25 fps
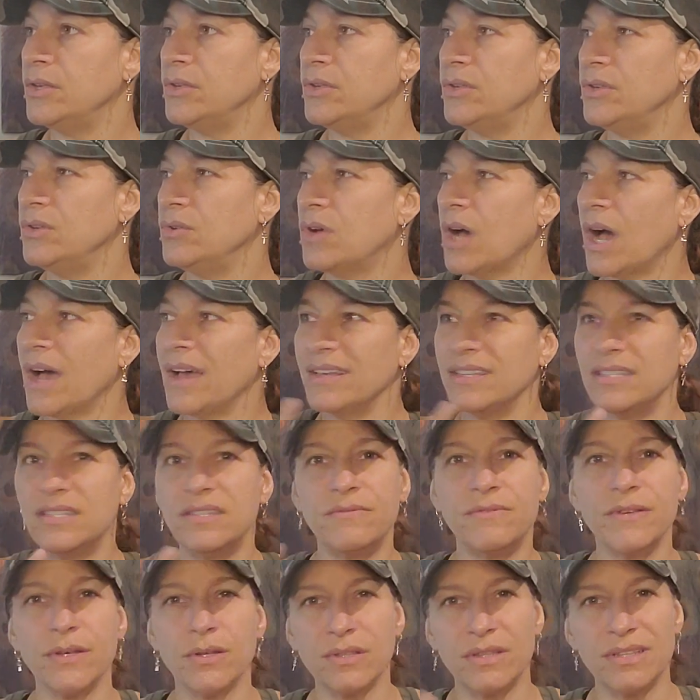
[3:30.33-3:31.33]
you guys
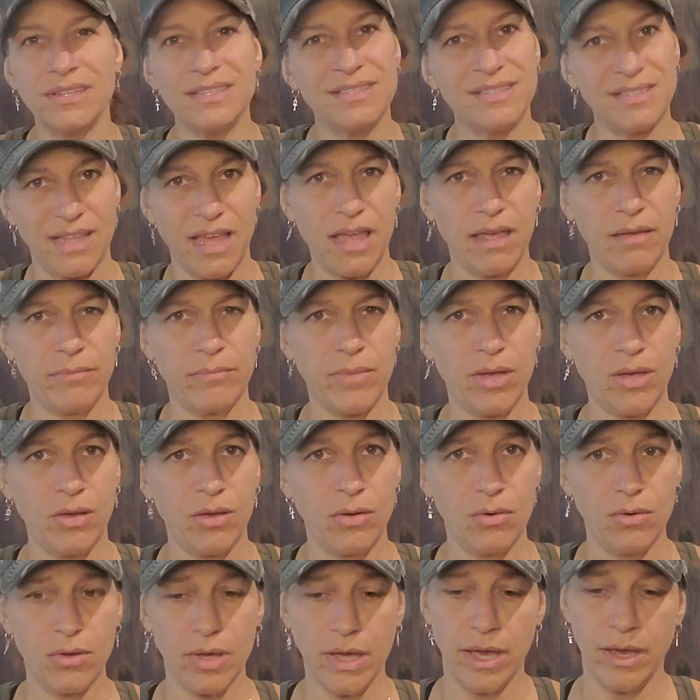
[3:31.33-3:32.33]
feel the same.
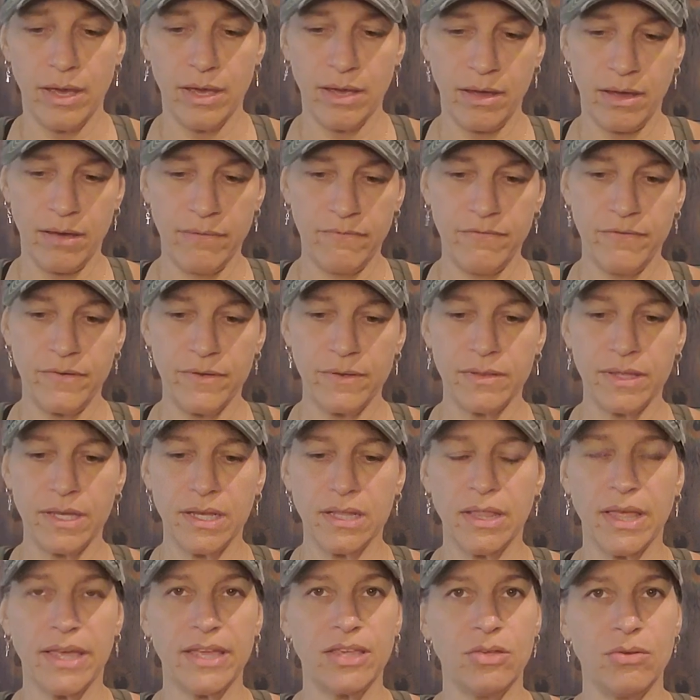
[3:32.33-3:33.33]
Okay. I'm
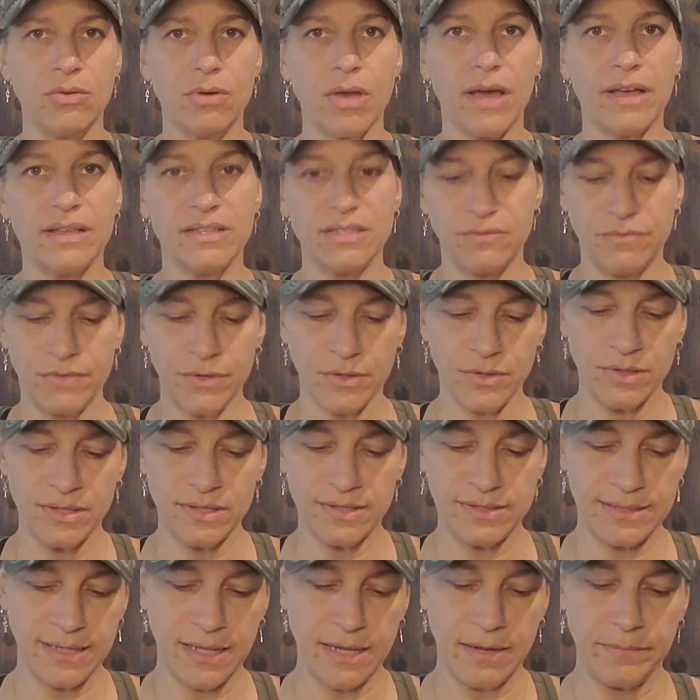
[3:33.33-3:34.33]
feeling like you guys feel the
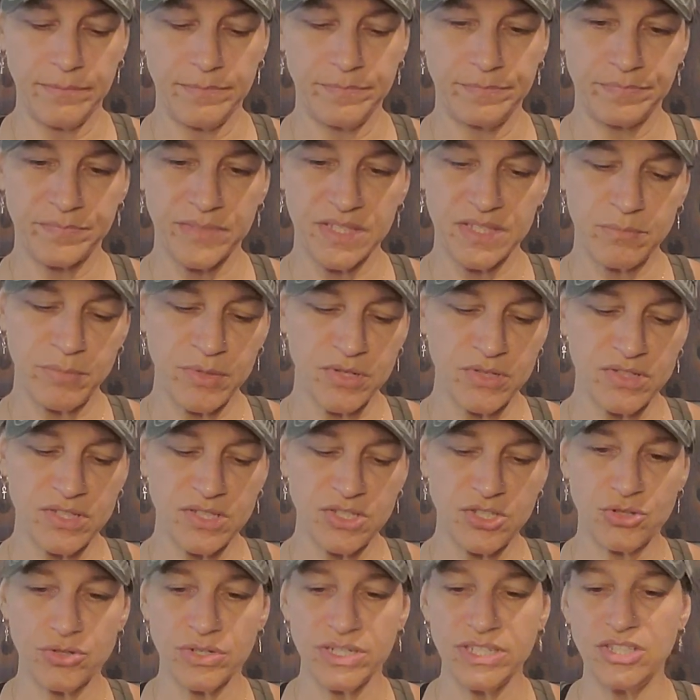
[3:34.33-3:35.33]
same. This
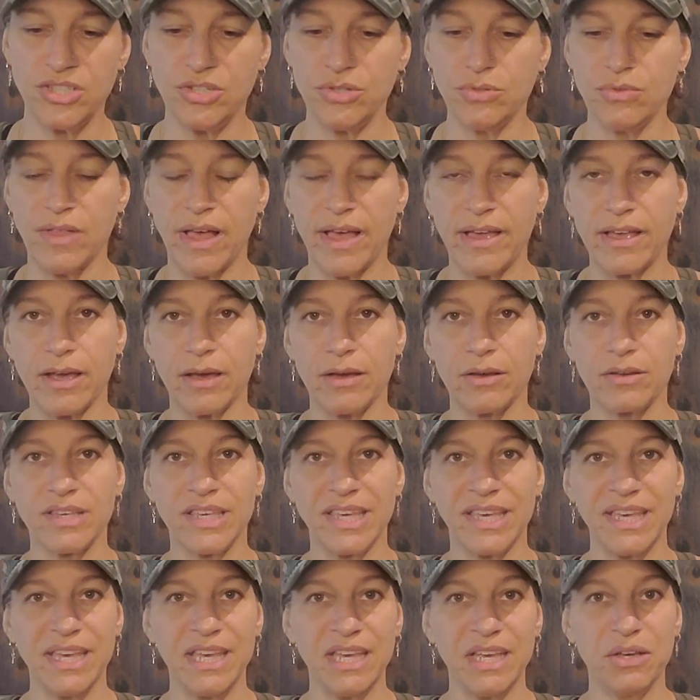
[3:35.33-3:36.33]
person treats you like a
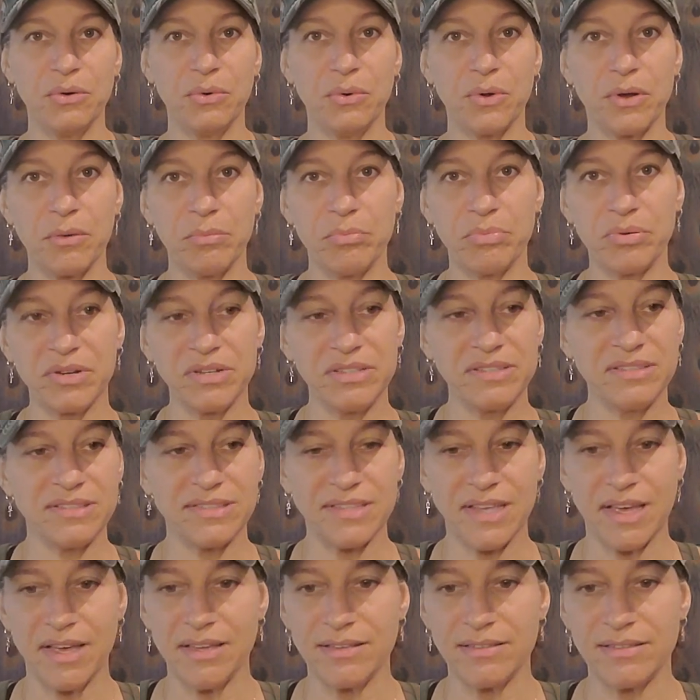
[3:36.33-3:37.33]
king or a
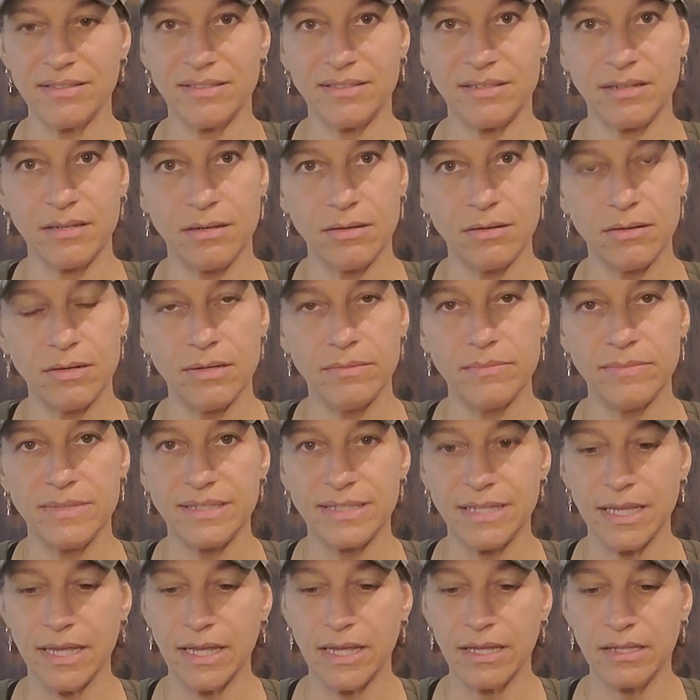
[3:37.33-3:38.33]
princess. You know what I'm
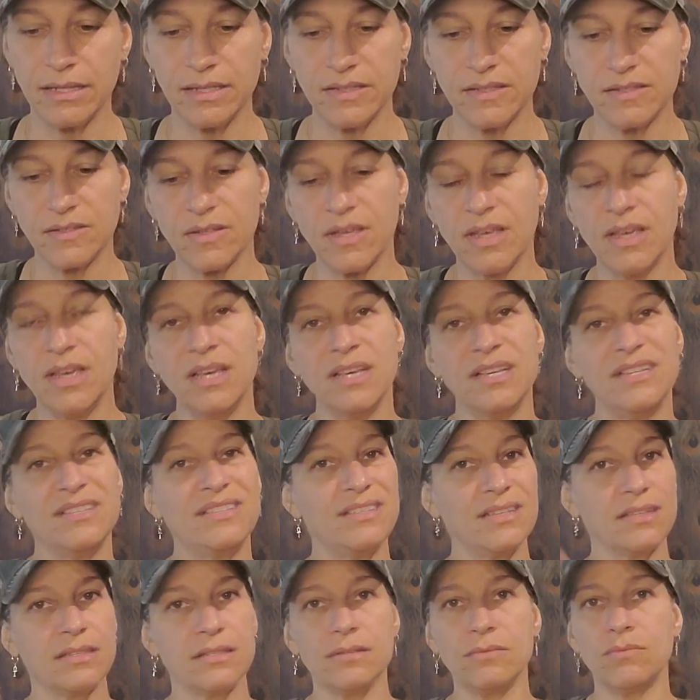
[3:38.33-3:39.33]
saying? This
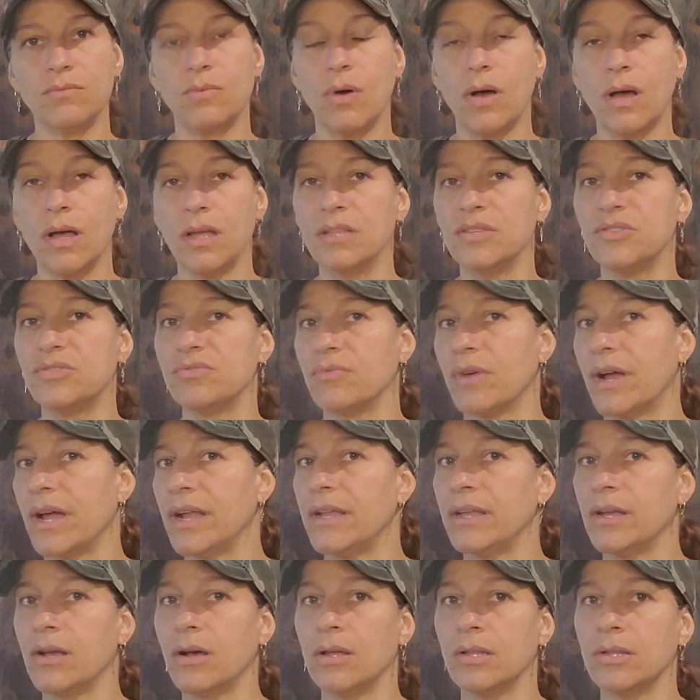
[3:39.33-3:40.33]
Six of Wands
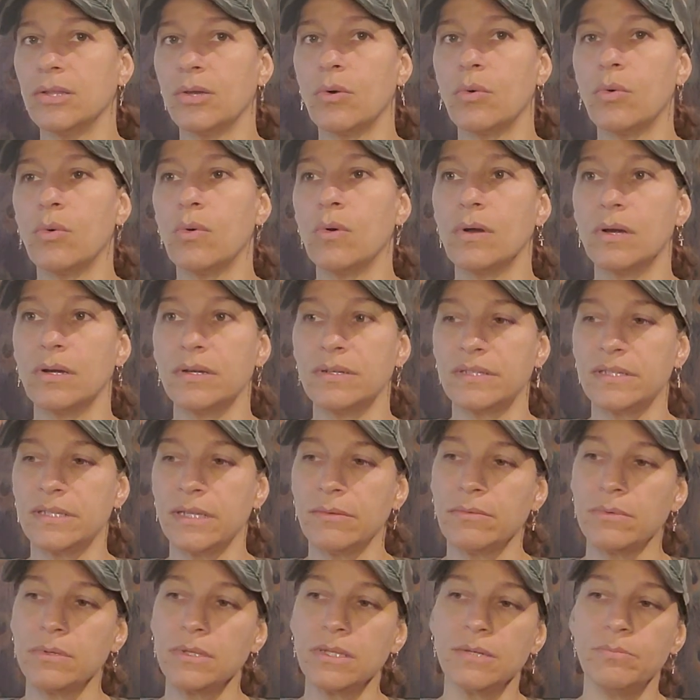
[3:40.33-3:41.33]
riding on the horse. They
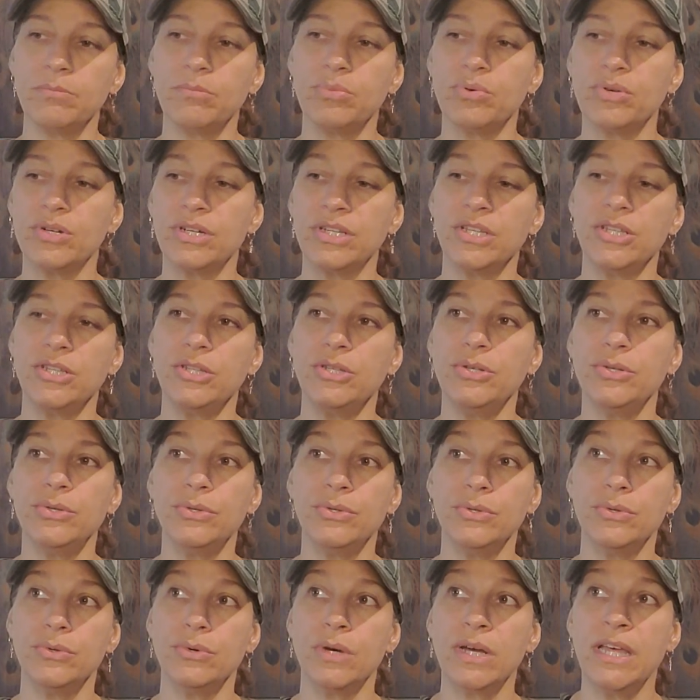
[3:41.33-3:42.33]
really put
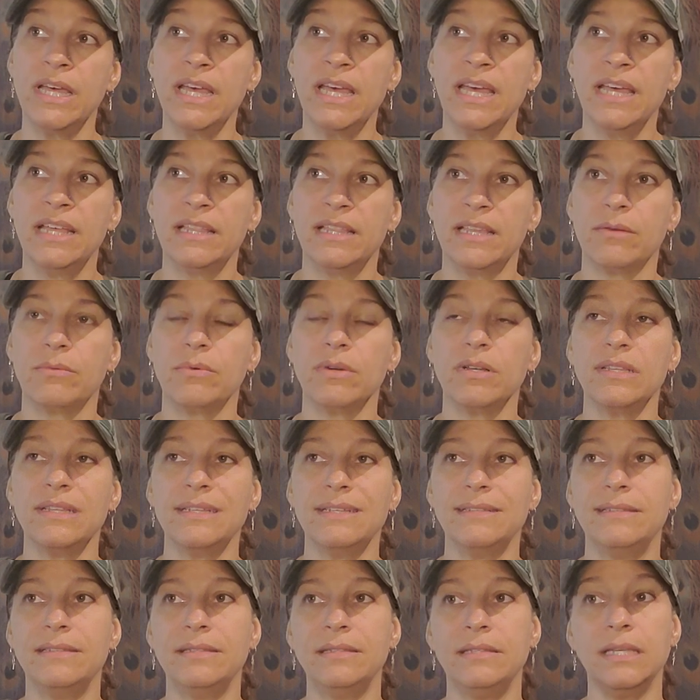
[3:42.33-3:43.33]
you, they really
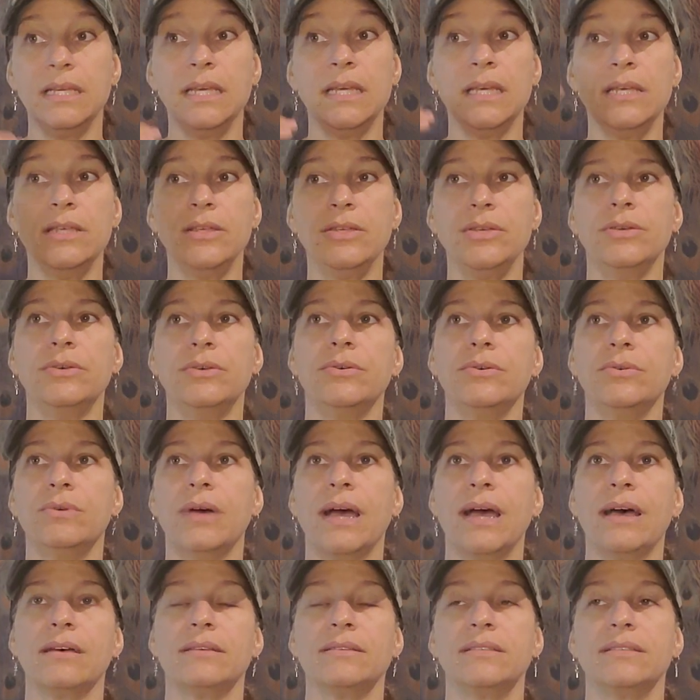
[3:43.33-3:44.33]
see you
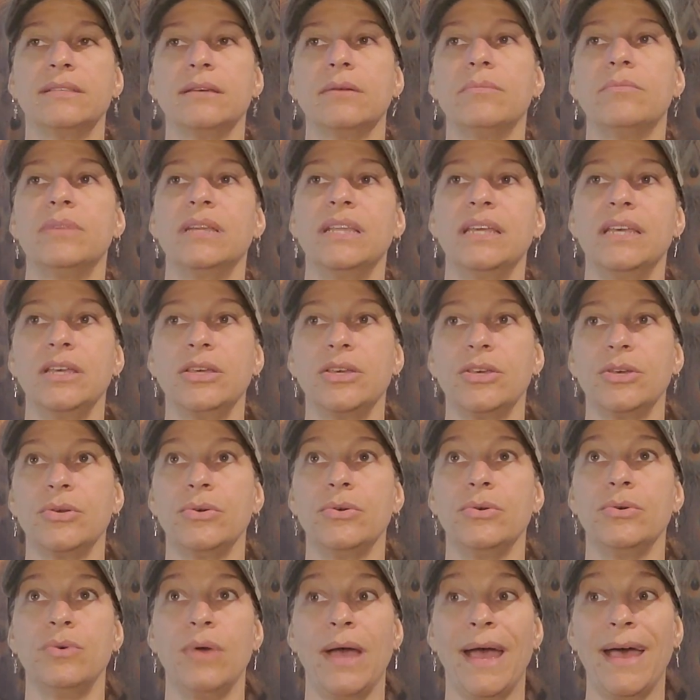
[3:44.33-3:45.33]
as somebody
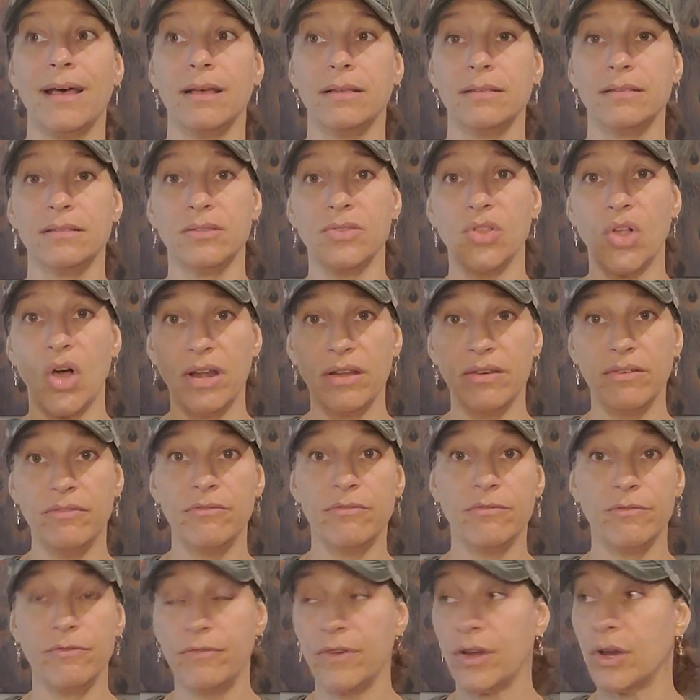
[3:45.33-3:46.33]
who has a lot
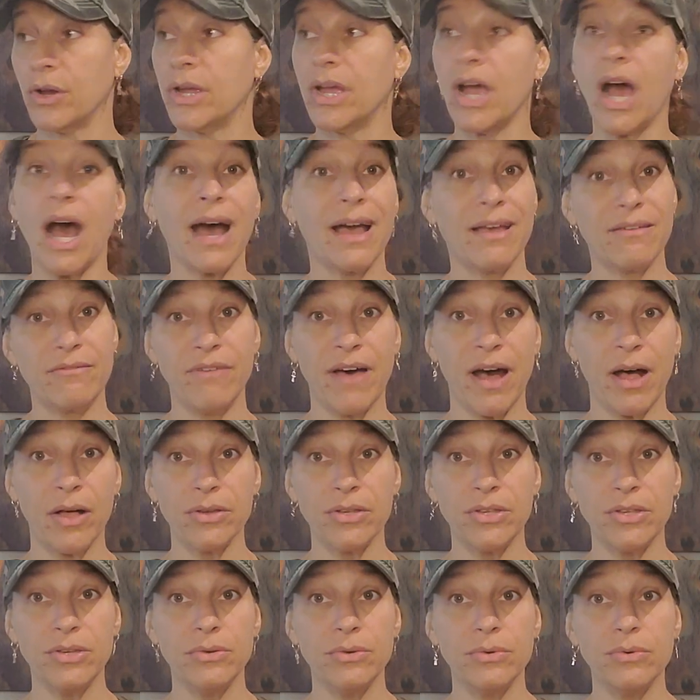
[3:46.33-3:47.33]
of very high
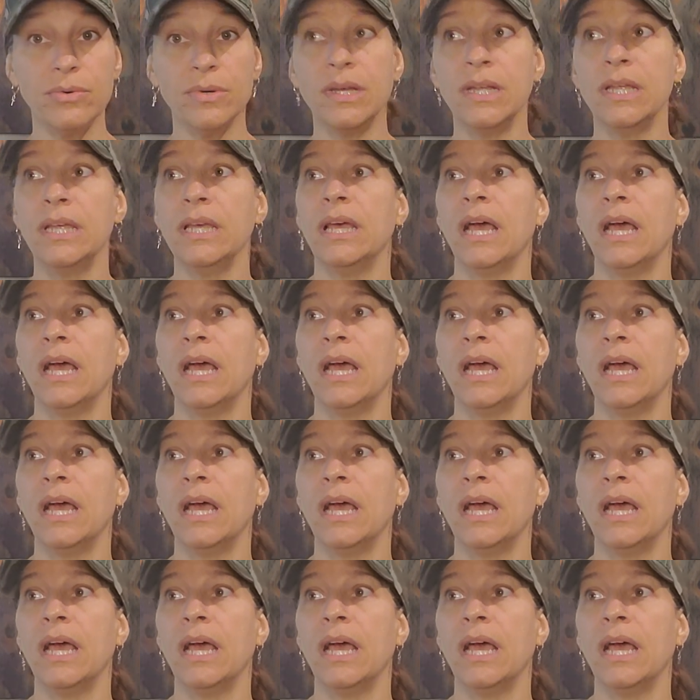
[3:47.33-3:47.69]
value.